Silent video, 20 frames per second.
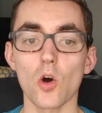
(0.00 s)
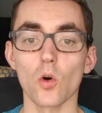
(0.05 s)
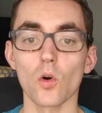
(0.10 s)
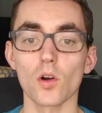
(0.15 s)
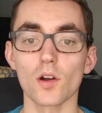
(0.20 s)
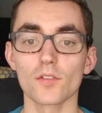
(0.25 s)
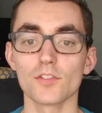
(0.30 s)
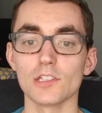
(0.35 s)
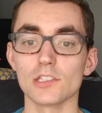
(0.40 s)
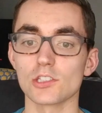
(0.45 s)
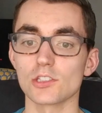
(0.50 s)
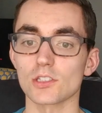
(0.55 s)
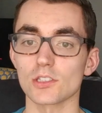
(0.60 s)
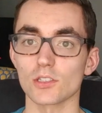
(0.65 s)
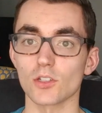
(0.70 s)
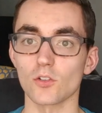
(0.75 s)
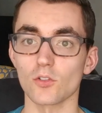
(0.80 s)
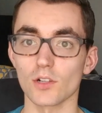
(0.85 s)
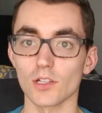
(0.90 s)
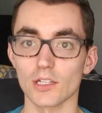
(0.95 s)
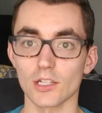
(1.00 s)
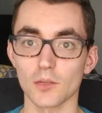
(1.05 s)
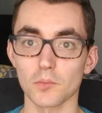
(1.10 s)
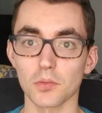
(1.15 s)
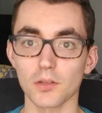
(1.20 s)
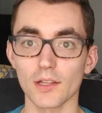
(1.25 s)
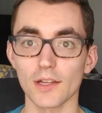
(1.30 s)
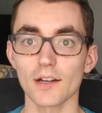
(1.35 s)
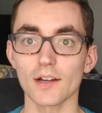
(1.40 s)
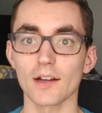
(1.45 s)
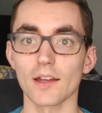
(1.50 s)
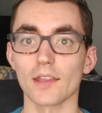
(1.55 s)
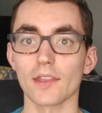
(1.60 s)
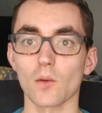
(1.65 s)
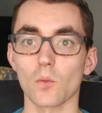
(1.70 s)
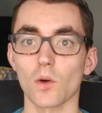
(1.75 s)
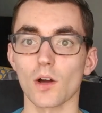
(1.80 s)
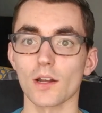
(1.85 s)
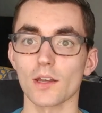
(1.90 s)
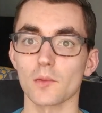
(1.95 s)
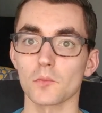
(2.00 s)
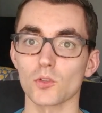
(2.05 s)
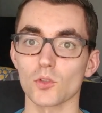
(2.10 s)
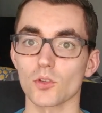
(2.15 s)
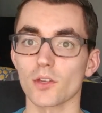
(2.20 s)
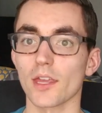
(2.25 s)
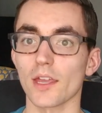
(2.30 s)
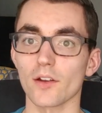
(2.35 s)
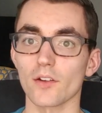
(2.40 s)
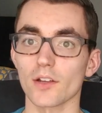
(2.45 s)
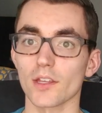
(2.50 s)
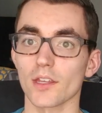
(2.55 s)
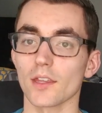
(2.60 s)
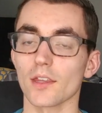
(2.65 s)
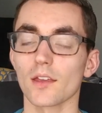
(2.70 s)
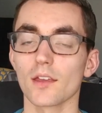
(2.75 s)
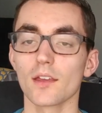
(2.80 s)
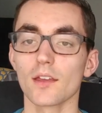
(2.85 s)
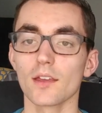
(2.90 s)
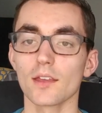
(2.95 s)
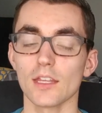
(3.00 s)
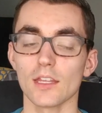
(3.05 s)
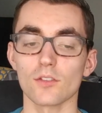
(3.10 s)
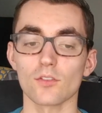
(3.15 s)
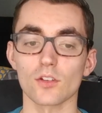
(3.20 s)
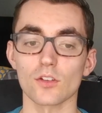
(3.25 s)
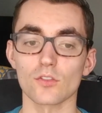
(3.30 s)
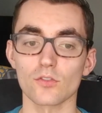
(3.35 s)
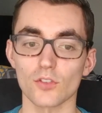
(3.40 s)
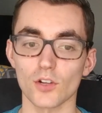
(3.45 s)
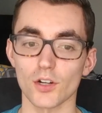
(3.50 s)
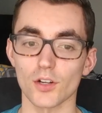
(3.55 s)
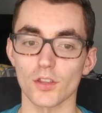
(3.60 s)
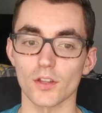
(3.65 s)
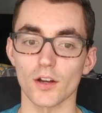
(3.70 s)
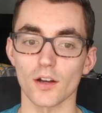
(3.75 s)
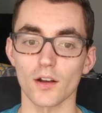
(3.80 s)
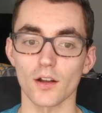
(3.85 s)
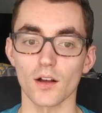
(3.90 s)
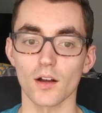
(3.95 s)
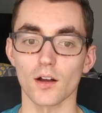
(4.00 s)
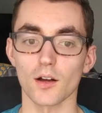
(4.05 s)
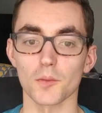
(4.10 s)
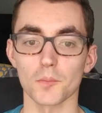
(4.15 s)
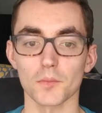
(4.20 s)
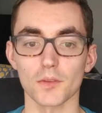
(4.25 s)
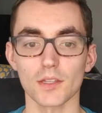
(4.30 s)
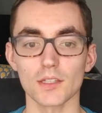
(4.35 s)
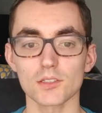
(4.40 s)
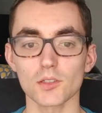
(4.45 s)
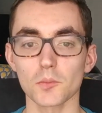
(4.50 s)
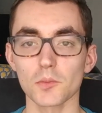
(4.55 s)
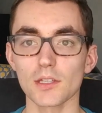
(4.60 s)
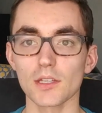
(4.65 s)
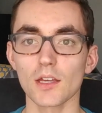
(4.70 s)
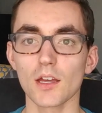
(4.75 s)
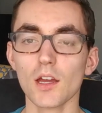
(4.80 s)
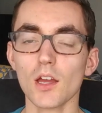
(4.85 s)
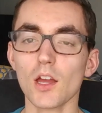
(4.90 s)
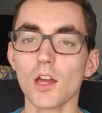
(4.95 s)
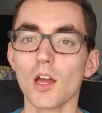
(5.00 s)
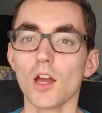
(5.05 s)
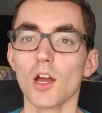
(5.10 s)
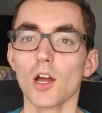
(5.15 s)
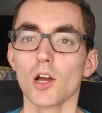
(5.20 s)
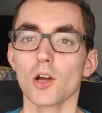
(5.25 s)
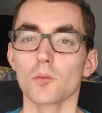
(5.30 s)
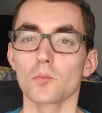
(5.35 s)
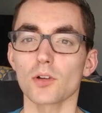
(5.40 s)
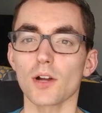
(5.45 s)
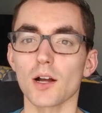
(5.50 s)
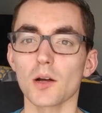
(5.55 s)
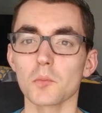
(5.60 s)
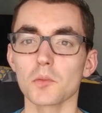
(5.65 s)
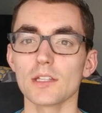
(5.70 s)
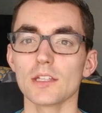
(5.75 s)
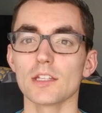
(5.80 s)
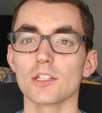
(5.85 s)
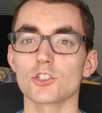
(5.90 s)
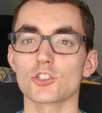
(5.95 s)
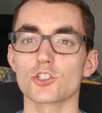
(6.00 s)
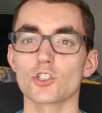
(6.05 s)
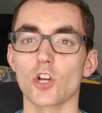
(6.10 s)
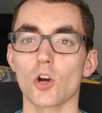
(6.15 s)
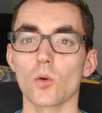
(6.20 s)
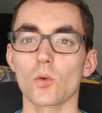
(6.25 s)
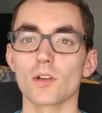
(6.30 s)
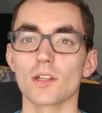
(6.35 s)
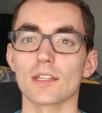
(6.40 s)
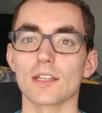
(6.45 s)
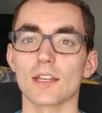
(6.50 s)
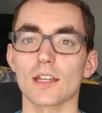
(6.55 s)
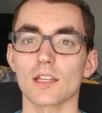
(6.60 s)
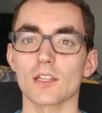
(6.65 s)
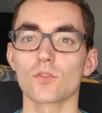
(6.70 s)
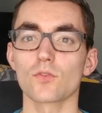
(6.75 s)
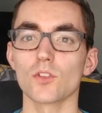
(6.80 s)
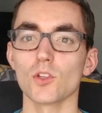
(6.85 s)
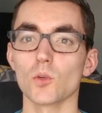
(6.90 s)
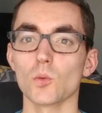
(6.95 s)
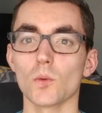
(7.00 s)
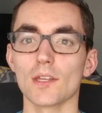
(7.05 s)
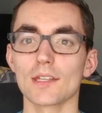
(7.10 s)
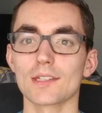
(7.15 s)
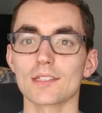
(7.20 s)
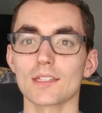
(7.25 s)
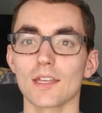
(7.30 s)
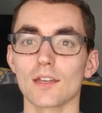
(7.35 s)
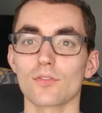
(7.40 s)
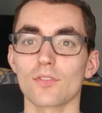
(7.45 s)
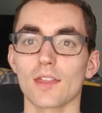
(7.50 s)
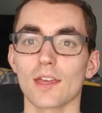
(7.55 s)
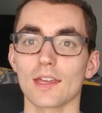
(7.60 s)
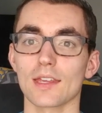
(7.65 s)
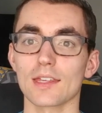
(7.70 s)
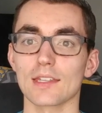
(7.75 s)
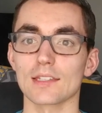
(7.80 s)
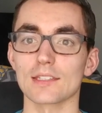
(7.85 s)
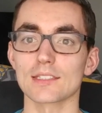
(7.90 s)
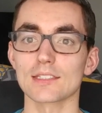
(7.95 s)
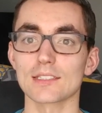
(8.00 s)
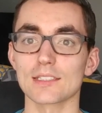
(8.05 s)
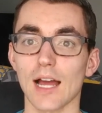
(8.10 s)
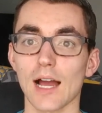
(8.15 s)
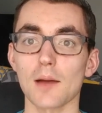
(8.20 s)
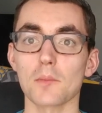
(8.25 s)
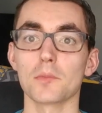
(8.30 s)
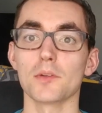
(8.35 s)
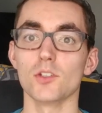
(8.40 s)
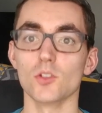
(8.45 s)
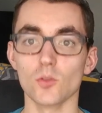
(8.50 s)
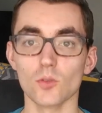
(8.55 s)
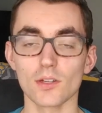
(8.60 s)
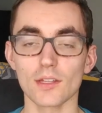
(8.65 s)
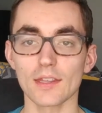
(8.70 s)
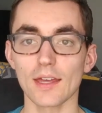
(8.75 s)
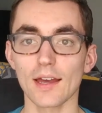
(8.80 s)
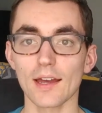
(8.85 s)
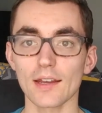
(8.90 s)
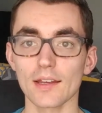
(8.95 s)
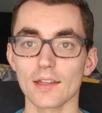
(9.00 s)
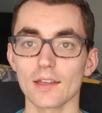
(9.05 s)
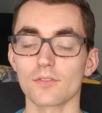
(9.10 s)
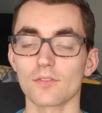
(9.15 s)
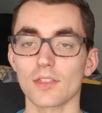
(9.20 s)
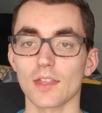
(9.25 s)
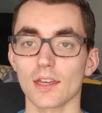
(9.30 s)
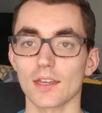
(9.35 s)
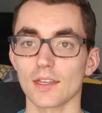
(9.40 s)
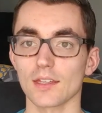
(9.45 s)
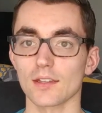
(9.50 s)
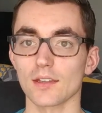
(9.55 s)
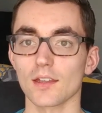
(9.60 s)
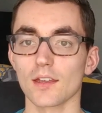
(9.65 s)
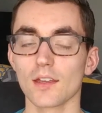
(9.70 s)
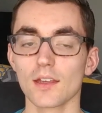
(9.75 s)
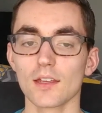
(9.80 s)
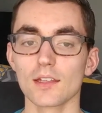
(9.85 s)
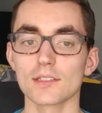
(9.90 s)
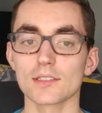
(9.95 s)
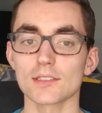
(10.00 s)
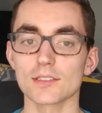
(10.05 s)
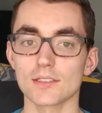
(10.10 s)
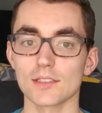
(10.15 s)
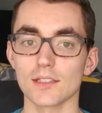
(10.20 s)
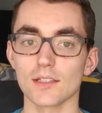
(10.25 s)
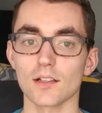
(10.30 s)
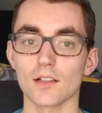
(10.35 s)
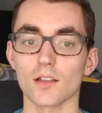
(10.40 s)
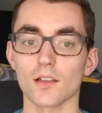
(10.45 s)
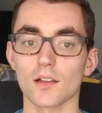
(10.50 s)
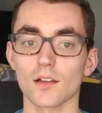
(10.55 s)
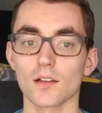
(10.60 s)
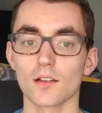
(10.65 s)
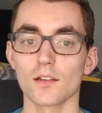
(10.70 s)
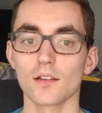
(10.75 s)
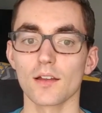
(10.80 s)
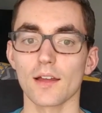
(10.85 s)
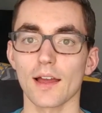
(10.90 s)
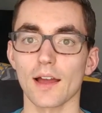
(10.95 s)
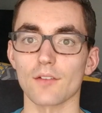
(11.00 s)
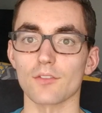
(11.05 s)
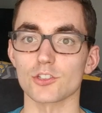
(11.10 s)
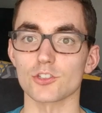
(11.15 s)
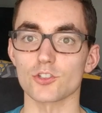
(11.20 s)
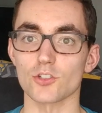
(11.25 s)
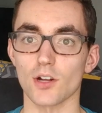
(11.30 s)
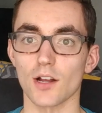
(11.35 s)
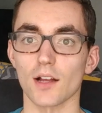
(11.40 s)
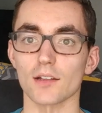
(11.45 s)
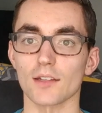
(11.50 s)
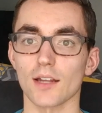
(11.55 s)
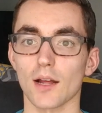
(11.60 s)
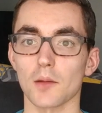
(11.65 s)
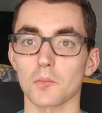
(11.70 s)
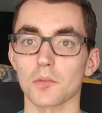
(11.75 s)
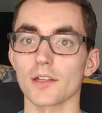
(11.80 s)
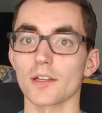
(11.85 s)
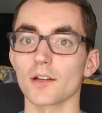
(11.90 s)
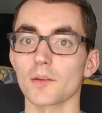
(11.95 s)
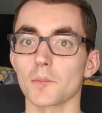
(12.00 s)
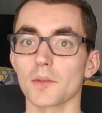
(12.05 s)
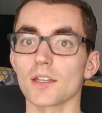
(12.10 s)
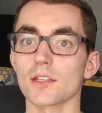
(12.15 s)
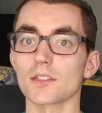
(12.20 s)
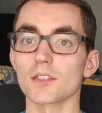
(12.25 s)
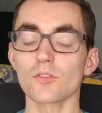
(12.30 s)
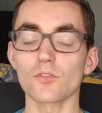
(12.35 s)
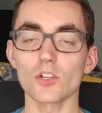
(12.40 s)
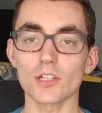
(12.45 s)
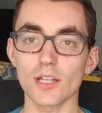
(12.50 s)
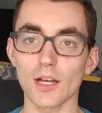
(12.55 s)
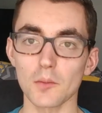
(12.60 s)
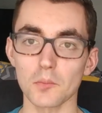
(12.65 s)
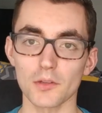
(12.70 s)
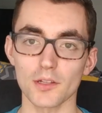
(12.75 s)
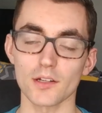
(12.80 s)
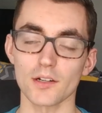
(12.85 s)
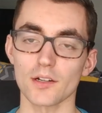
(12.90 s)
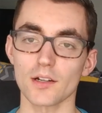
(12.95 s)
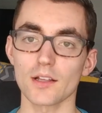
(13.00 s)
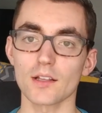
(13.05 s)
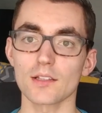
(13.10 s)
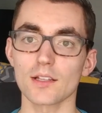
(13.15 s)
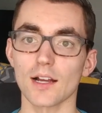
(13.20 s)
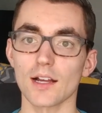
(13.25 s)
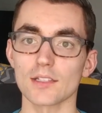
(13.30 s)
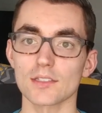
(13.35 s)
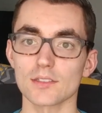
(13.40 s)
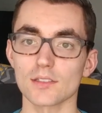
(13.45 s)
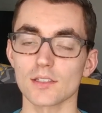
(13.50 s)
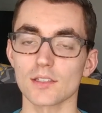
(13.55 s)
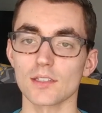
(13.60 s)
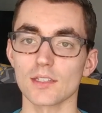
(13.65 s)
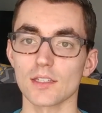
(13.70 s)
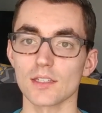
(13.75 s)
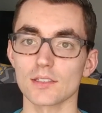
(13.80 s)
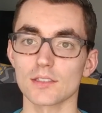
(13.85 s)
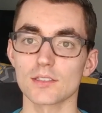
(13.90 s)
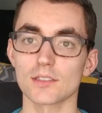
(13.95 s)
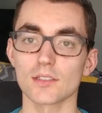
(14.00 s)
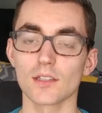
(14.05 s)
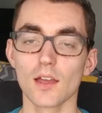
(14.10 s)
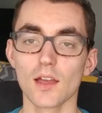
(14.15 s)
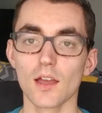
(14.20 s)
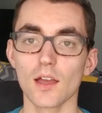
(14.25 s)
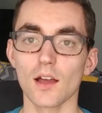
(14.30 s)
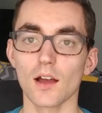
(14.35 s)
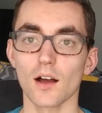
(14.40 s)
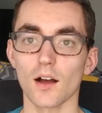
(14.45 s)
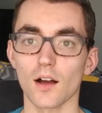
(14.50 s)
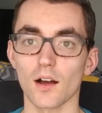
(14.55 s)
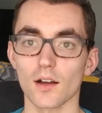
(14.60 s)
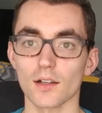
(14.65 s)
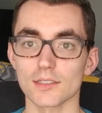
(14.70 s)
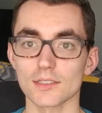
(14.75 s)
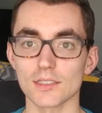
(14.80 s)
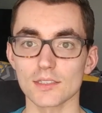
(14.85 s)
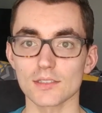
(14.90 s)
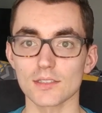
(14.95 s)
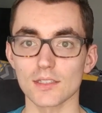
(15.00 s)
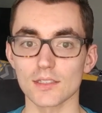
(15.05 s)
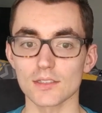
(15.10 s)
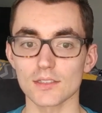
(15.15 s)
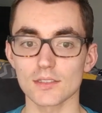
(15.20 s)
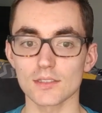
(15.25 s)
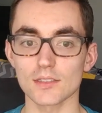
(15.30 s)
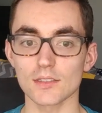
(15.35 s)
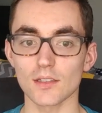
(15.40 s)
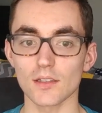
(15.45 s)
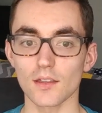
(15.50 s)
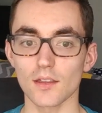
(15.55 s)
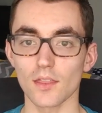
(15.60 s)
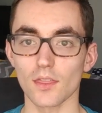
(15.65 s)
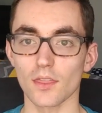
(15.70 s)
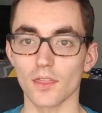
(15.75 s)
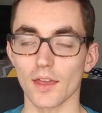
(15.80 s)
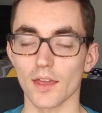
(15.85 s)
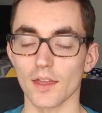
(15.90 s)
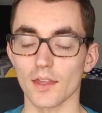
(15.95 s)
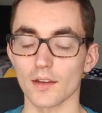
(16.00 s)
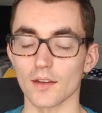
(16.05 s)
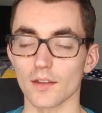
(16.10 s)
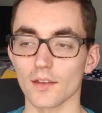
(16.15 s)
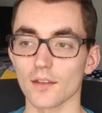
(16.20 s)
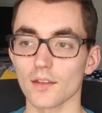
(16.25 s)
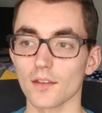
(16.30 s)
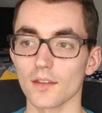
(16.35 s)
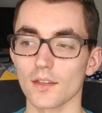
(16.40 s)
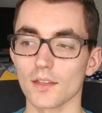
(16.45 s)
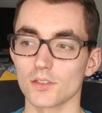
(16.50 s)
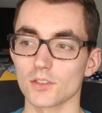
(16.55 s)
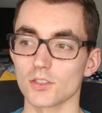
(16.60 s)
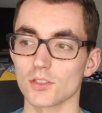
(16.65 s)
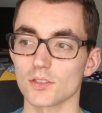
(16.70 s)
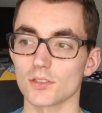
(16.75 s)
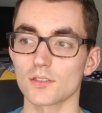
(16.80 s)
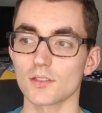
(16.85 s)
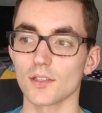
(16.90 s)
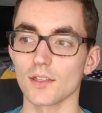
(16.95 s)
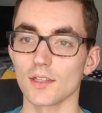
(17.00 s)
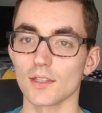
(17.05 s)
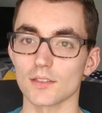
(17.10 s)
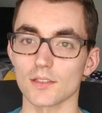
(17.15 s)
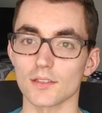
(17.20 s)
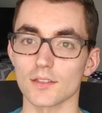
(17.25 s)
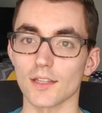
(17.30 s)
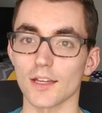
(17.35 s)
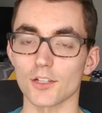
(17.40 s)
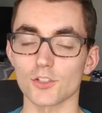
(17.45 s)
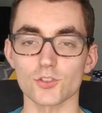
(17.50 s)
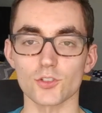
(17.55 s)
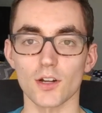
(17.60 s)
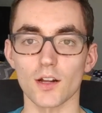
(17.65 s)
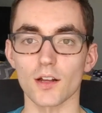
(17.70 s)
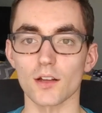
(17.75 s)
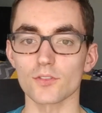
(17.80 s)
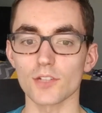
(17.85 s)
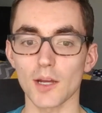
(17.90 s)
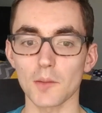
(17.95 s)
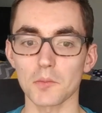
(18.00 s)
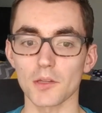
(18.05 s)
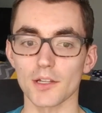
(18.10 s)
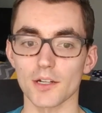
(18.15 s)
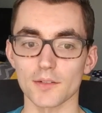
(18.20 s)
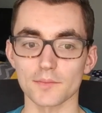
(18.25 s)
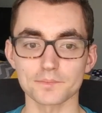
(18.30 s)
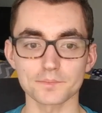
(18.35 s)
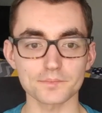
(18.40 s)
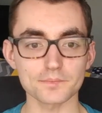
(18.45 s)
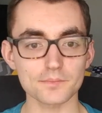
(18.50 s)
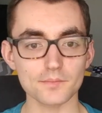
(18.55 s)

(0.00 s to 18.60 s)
or if he's just a really good player and they want him to carry even further. This will be probably shown in the next few weeks if they can stop doing that, if they can still have a strong top laner, because if your top laner constantly needs assistance, then it just isn't that strong of top laner.